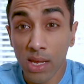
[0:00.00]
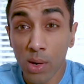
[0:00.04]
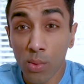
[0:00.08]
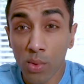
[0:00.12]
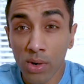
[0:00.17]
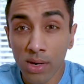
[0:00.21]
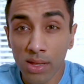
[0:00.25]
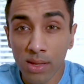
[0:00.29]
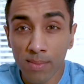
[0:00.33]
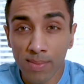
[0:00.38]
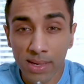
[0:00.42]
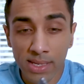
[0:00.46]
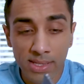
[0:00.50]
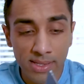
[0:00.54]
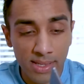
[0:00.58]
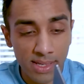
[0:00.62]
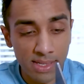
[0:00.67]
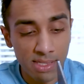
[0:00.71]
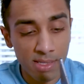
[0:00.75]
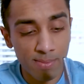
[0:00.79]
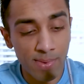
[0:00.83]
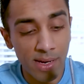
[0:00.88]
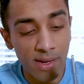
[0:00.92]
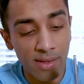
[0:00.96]
Now one of the best
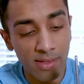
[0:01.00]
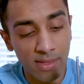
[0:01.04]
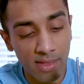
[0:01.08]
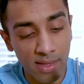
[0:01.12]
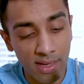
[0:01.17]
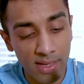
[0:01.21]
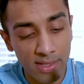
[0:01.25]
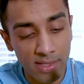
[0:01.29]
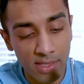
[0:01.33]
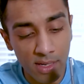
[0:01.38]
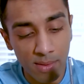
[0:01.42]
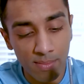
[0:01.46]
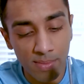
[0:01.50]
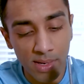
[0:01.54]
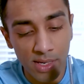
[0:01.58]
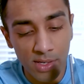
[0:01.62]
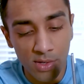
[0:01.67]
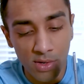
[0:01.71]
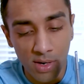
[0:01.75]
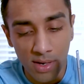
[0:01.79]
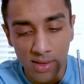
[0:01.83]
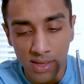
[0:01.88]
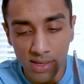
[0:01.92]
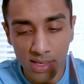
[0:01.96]
things about this compared
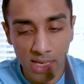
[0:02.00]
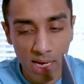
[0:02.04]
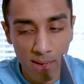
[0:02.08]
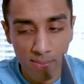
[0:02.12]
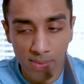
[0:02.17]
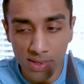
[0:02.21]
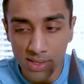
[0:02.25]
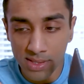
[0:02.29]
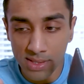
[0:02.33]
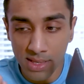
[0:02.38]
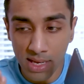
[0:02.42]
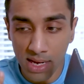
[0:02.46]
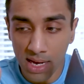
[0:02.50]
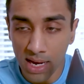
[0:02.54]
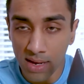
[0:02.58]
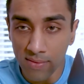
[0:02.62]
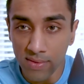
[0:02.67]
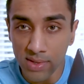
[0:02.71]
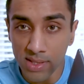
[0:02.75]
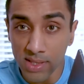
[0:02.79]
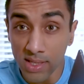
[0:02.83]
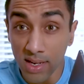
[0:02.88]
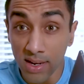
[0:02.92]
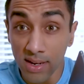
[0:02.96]
to other tablets that have
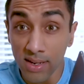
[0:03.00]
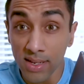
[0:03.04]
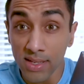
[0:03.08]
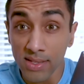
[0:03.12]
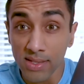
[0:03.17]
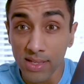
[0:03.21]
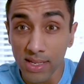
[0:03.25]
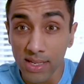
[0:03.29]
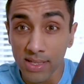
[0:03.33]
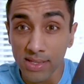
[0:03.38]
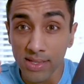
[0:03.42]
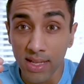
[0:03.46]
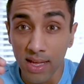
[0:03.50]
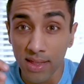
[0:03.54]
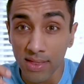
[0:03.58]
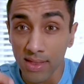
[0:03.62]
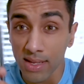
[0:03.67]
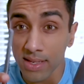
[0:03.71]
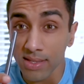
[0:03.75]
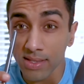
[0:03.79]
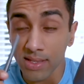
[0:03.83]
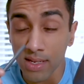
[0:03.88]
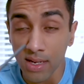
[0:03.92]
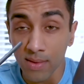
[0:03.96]
a stylus is that
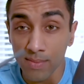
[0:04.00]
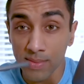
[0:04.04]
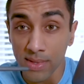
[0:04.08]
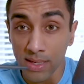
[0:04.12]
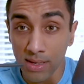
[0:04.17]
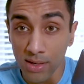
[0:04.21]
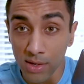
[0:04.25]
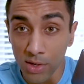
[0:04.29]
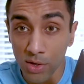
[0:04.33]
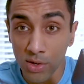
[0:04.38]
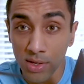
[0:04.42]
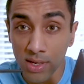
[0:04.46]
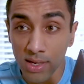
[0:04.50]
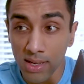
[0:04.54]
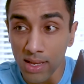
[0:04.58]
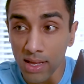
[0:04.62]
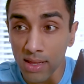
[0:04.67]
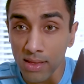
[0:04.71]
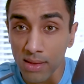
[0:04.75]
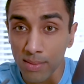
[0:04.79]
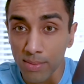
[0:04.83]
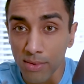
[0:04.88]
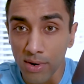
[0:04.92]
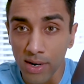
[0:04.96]
this comes included
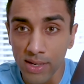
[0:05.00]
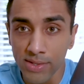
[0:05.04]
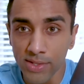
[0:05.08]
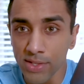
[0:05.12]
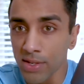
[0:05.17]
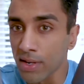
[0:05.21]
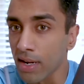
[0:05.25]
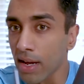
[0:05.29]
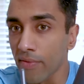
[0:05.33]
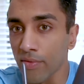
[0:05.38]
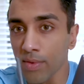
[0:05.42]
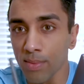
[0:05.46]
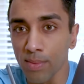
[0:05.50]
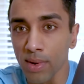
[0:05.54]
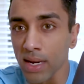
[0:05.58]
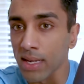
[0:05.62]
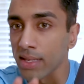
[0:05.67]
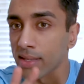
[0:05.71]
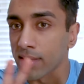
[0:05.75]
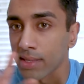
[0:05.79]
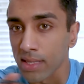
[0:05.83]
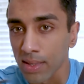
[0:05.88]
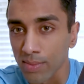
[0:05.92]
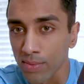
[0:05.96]
in the price. You don't have to buy
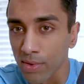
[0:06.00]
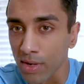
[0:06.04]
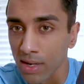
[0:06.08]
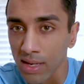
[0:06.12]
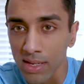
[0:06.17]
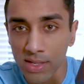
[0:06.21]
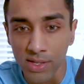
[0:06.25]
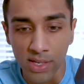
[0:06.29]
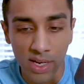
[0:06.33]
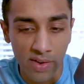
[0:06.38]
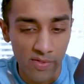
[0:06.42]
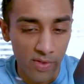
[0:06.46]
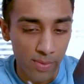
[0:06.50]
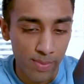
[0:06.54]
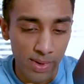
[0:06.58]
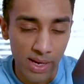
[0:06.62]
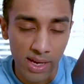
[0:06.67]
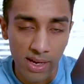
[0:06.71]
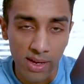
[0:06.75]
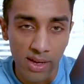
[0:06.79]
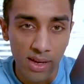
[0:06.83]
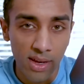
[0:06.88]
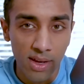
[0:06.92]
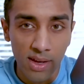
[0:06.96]
it separately, you don't have to
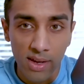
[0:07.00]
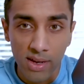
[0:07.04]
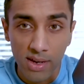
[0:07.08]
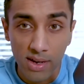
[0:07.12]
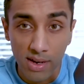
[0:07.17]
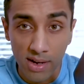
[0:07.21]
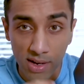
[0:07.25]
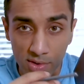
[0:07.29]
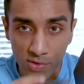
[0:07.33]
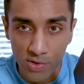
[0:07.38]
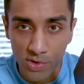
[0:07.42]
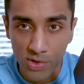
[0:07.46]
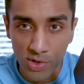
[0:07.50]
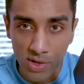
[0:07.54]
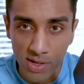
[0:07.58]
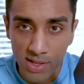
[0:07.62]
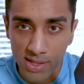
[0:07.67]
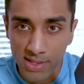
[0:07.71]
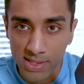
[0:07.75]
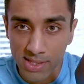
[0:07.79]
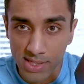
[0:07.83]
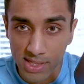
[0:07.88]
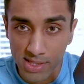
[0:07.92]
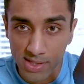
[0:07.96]
pay
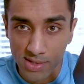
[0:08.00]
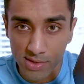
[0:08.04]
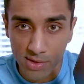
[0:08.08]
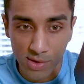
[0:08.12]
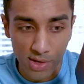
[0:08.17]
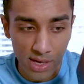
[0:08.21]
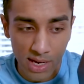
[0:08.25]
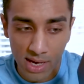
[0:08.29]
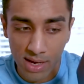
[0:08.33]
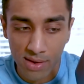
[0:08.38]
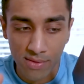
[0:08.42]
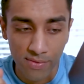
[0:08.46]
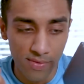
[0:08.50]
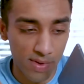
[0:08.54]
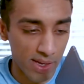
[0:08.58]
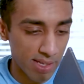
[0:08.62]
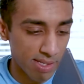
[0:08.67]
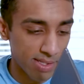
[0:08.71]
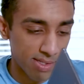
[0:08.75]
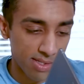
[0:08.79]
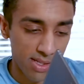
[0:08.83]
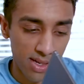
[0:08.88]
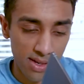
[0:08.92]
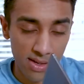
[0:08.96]
$100 just to have a
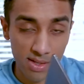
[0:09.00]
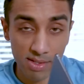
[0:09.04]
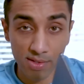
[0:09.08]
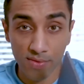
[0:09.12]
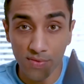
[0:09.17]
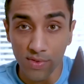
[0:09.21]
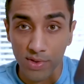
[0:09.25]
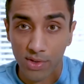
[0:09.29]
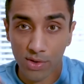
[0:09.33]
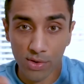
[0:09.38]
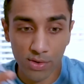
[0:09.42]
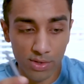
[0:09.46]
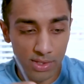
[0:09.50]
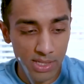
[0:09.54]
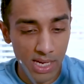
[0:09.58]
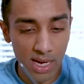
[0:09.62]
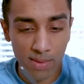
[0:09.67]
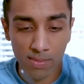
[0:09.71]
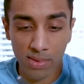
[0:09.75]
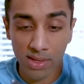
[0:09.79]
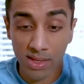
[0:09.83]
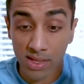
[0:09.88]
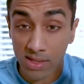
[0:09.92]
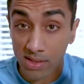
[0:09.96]
stylus for your
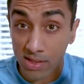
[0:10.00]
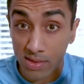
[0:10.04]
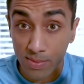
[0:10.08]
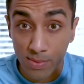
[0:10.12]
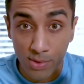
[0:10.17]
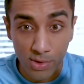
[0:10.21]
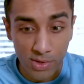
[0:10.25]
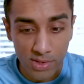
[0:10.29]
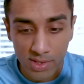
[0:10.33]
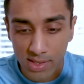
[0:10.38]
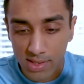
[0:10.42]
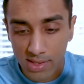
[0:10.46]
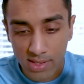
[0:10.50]
tablet that supports